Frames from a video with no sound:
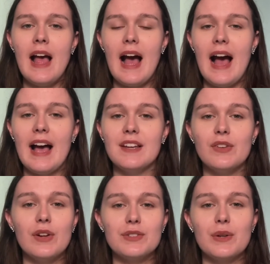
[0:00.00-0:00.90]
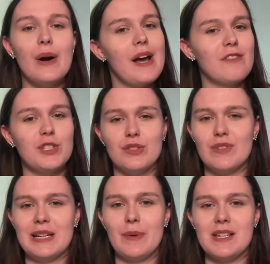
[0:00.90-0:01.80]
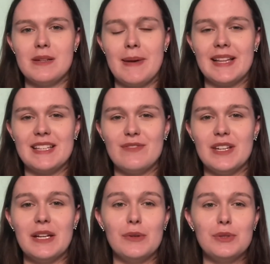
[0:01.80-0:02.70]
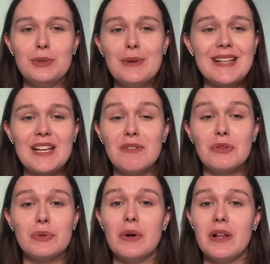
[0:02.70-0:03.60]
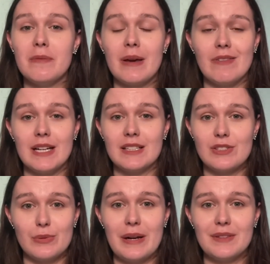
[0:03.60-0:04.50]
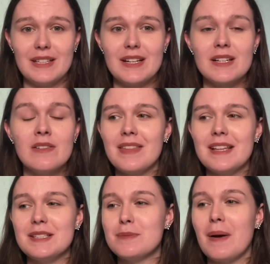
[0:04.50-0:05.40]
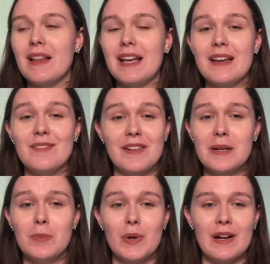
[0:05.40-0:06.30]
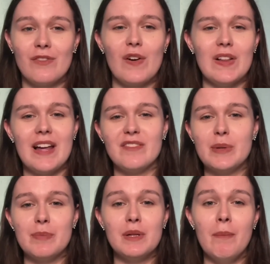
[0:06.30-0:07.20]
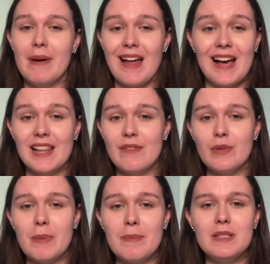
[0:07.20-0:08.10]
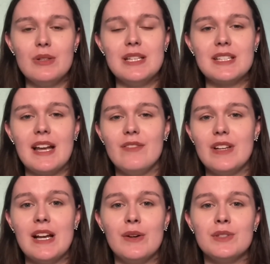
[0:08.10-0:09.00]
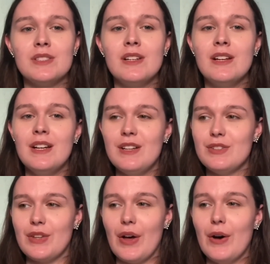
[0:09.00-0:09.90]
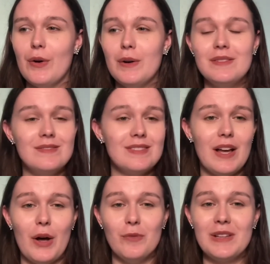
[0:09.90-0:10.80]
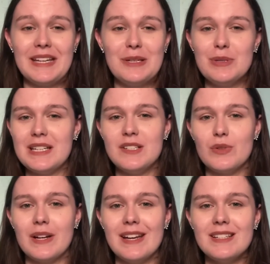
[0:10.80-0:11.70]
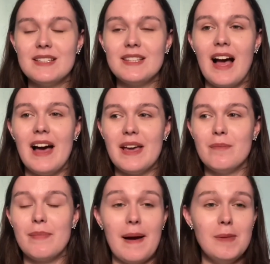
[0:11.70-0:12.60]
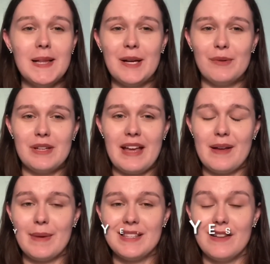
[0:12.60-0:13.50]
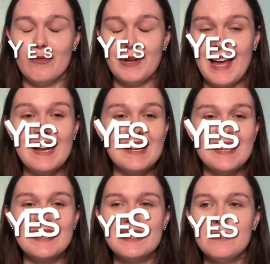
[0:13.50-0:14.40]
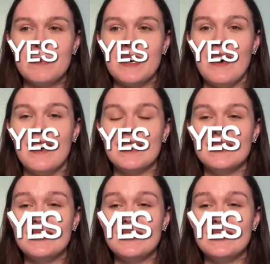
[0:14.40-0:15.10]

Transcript: And also, I just really wanted to make this video to quickly run through all of my ratings throughout the year. This is probably very boring for a lot of people, but I love when people do these kind of videos. So hopefully you did enjoy it. I am probably going to hate myself when editing this because